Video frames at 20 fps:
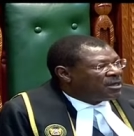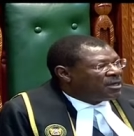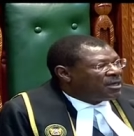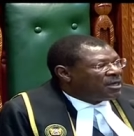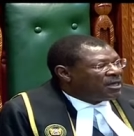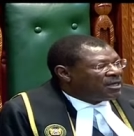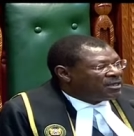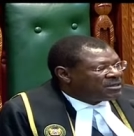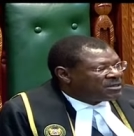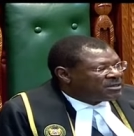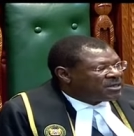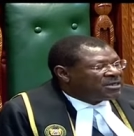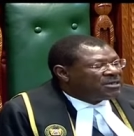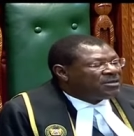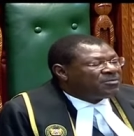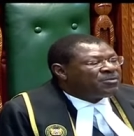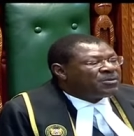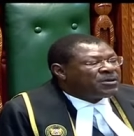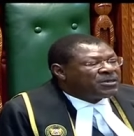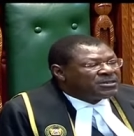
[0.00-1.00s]
is that
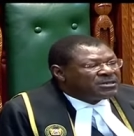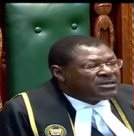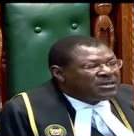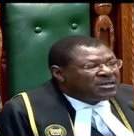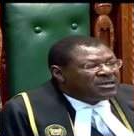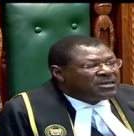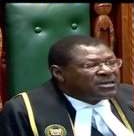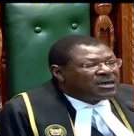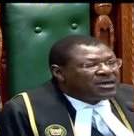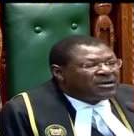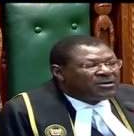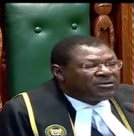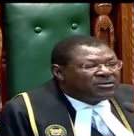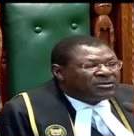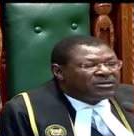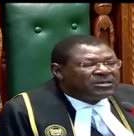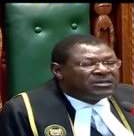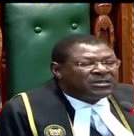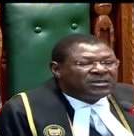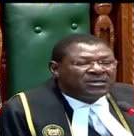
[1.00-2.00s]
the president
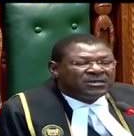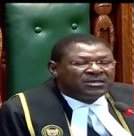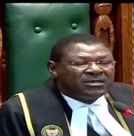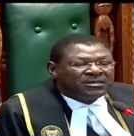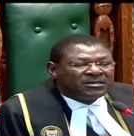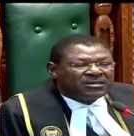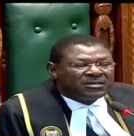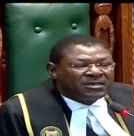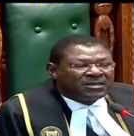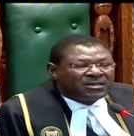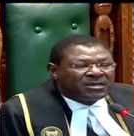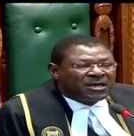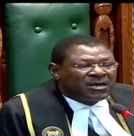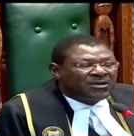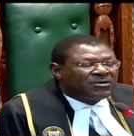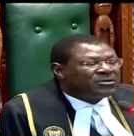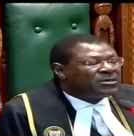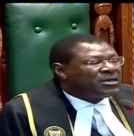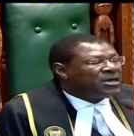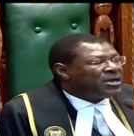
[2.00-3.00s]
cannot sit in state
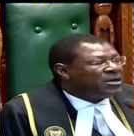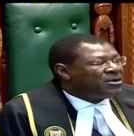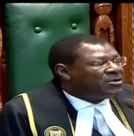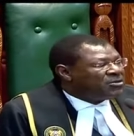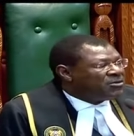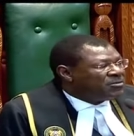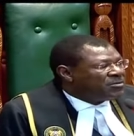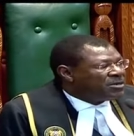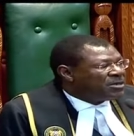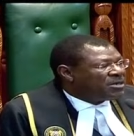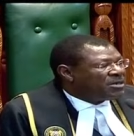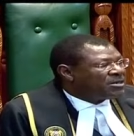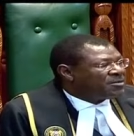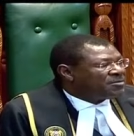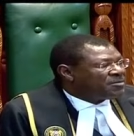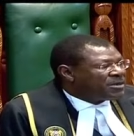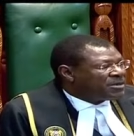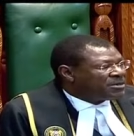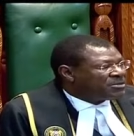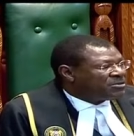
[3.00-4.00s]
house and
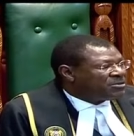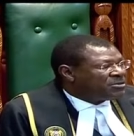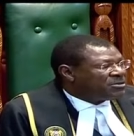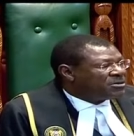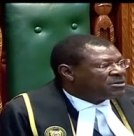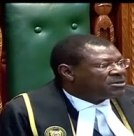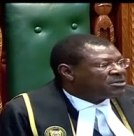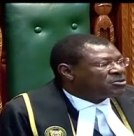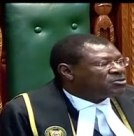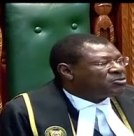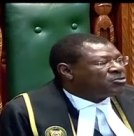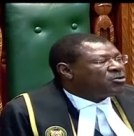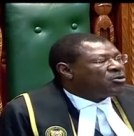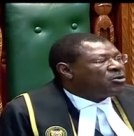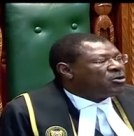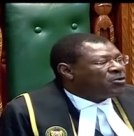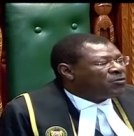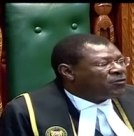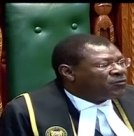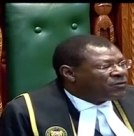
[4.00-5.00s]
nominate persons to
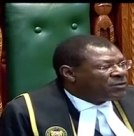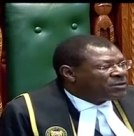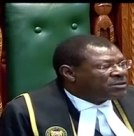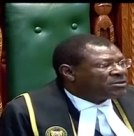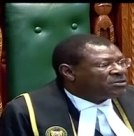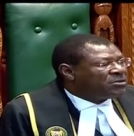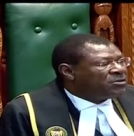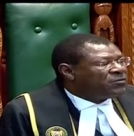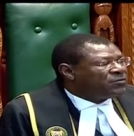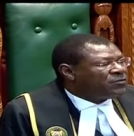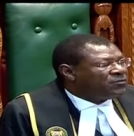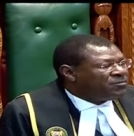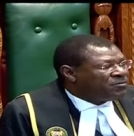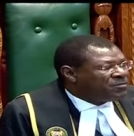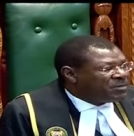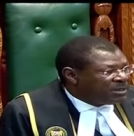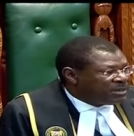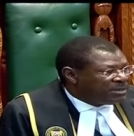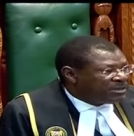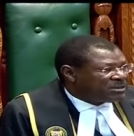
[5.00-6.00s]
office of
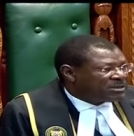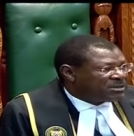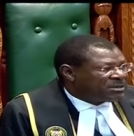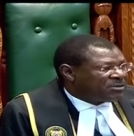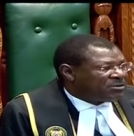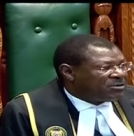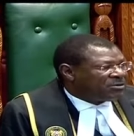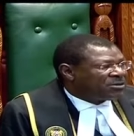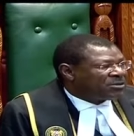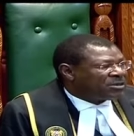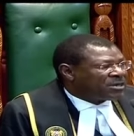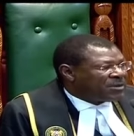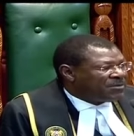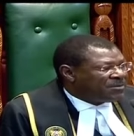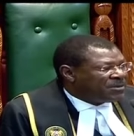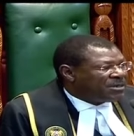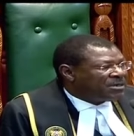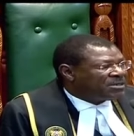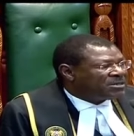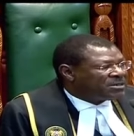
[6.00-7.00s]
minister or
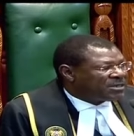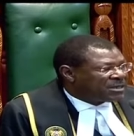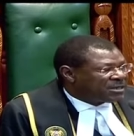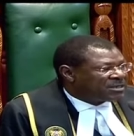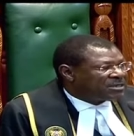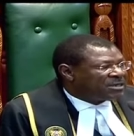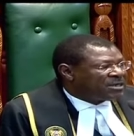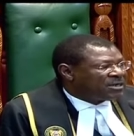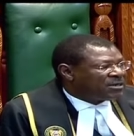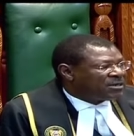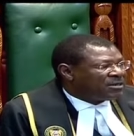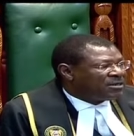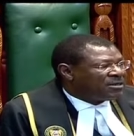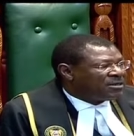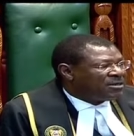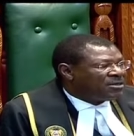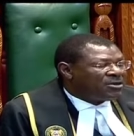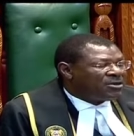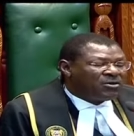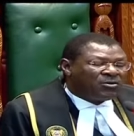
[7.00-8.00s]
cabinet secretary
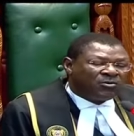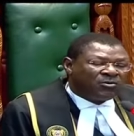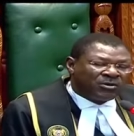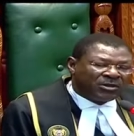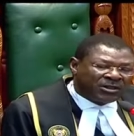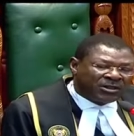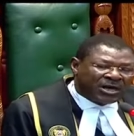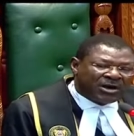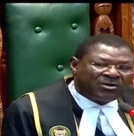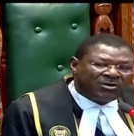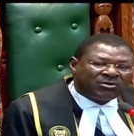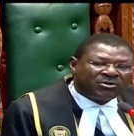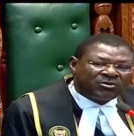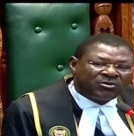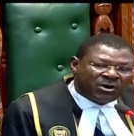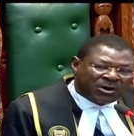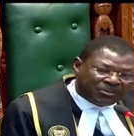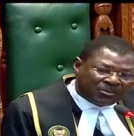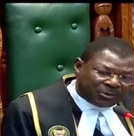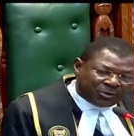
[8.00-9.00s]
without
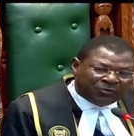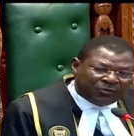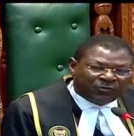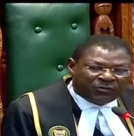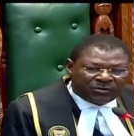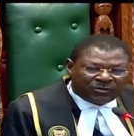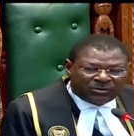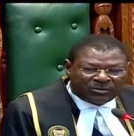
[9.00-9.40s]
your approval.